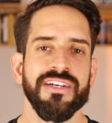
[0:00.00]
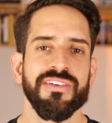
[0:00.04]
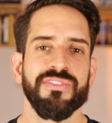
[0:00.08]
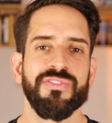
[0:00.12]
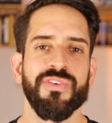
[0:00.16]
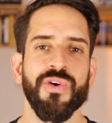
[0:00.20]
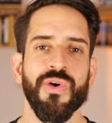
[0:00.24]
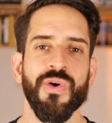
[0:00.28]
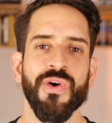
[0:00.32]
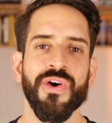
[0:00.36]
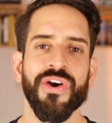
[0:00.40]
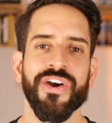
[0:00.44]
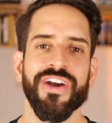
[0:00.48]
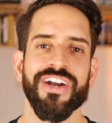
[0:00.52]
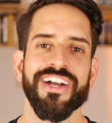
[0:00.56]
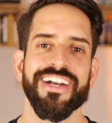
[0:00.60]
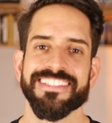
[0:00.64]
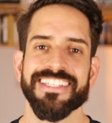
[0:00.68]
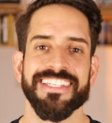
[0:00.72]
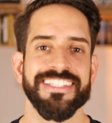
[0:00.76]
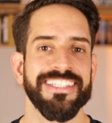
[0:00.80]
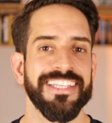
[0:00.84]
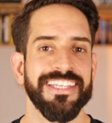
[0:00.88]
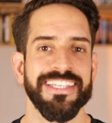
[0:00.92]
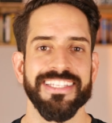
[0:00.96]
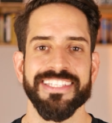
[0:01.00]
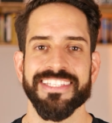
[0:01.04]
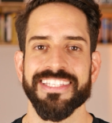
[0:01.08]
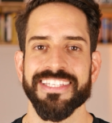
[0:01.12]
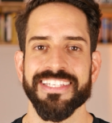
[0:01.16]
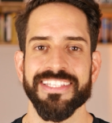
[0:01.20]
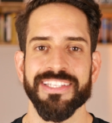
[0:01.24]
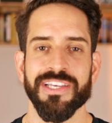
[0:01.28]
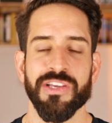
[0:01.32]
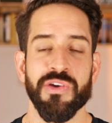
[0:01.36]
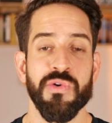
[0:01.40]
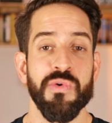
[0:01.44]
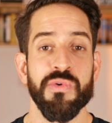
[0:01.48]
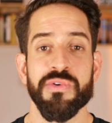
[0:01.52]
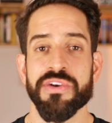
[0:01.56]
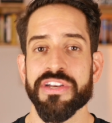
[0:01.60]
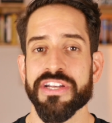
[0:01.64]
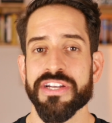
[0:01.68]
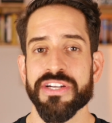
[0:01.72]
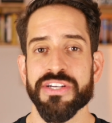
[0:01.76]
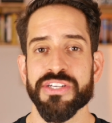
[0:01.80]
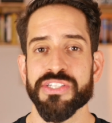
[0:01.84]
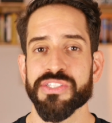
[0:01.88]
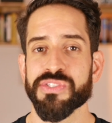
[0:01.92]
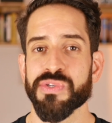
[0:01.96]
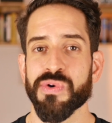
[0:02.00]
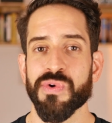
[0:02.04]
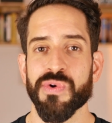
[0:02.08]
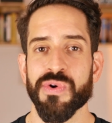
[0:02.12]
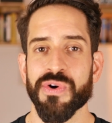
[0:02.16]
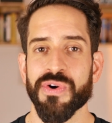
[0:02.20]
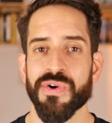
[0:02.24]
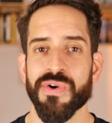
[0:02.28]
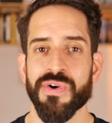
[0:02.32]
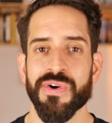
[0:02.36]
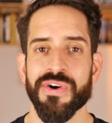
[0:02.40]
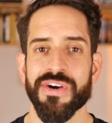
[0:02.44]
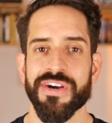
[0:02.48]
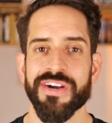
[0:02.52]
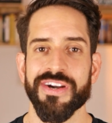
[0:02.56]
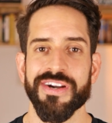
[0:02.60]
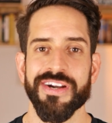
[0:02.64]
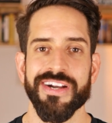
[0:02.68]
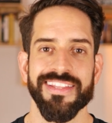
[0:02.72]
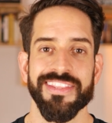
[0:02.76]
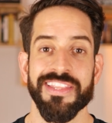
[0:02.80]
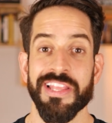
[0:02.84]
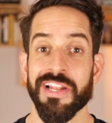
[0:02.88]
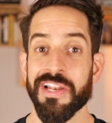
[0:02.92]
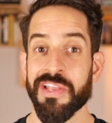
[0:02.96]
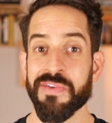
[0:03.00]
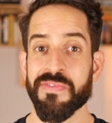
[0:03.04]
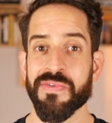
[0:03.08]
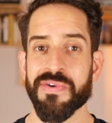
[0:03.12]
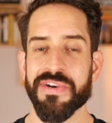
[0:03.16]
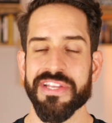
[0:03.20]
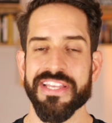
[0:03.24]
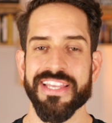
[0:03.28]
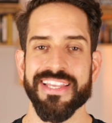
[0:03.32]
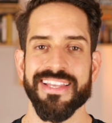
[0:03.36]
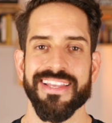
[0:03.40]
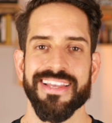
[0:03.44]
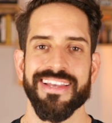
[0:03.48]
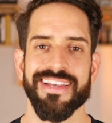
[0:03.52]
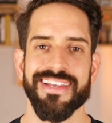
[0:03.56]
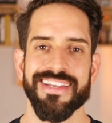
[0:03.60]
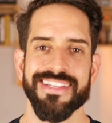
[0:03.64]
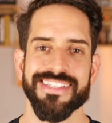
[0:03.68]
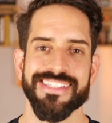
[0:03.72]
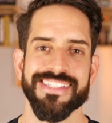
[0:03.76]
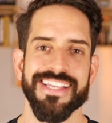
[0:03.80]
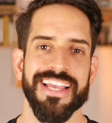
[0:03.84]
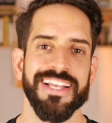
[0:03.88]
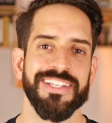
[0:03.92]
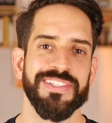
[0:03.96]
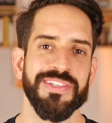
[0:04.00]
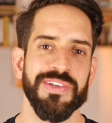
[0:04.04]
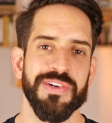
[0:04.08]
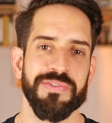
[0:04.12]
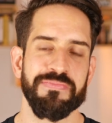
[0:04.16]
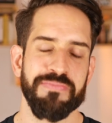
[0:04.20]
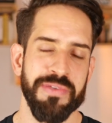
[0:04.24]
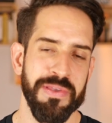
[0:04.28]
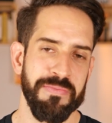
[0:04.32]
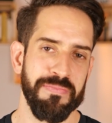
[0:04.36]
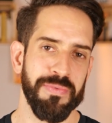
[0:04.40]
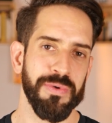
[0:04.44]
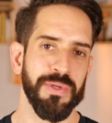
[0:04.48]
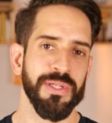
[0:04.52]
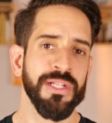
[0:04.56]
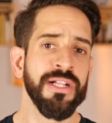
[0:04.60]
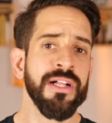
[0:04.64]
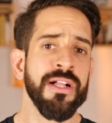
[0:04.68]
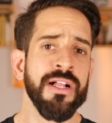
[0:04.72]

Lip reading: for the couriers or delivery sector people.